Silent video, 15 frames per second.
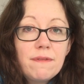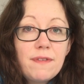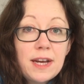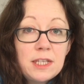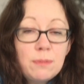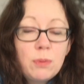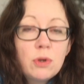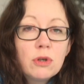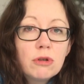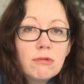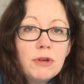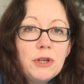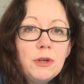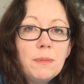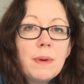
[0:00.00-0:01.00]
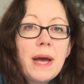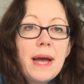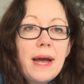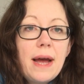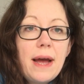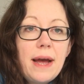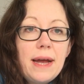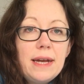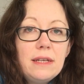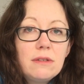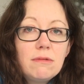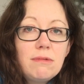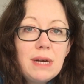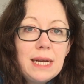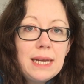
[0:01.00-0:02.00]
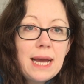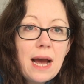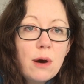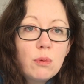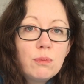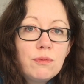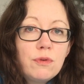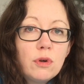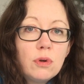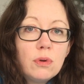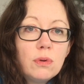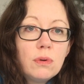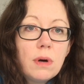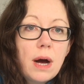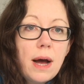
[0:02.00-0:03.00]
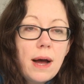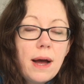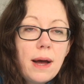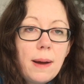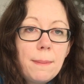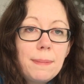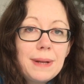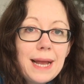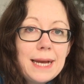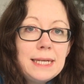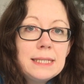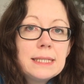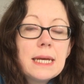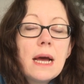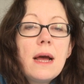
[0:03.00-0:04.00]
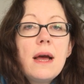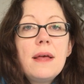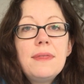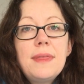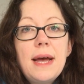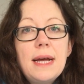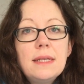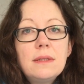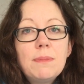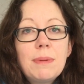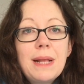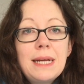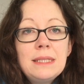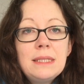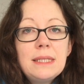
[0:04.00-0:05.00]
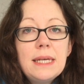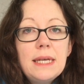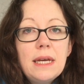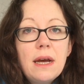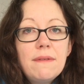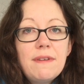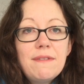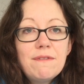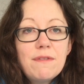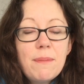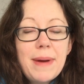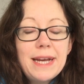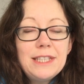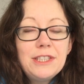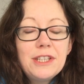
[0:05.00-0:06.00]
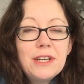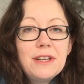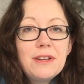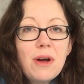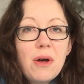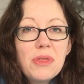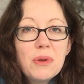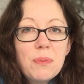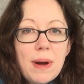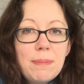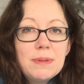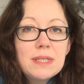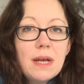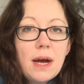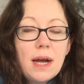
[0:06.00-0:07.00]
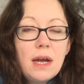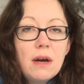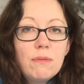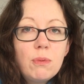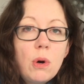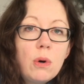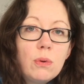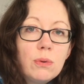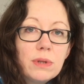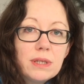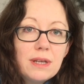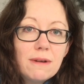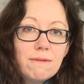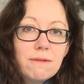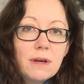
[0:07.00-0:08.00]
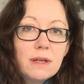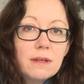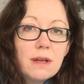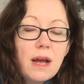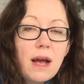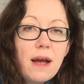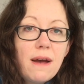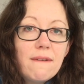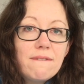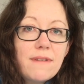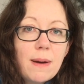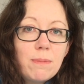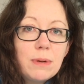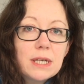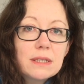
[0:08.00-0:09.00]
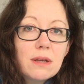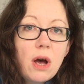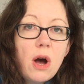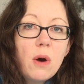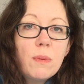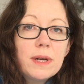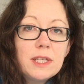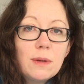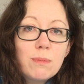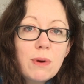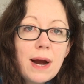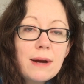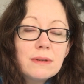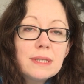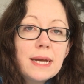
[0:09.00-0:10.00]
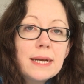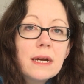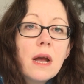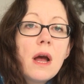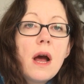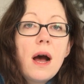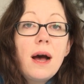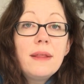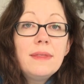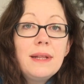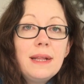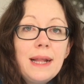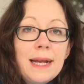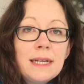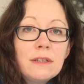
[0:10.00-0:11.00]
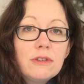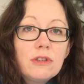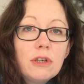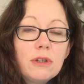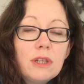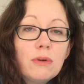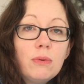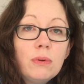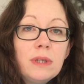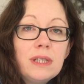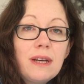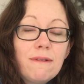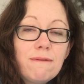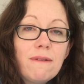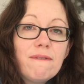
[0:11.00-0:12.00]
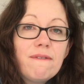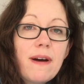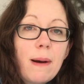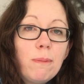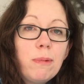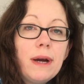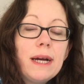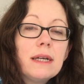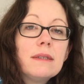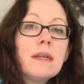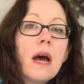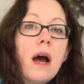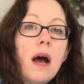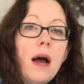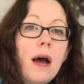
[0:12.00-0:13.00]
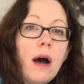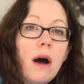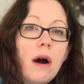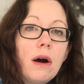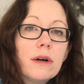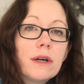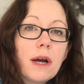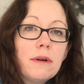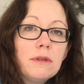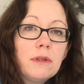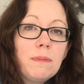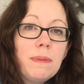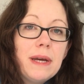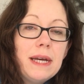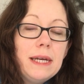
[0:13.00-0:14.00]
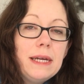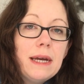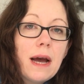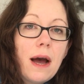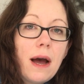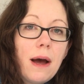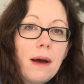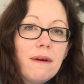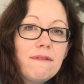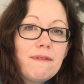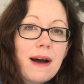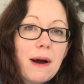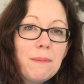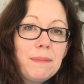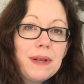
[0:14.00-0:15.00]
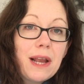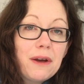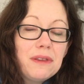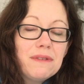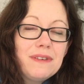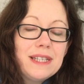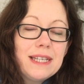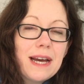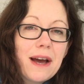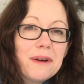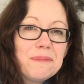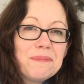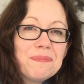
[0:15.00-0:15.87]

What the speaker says: Facebook group is a really helpful place. There's plenty of information on the website of what all the different fabrics are when you're browsing, and the links to all the different fabrics are going to be found below the video.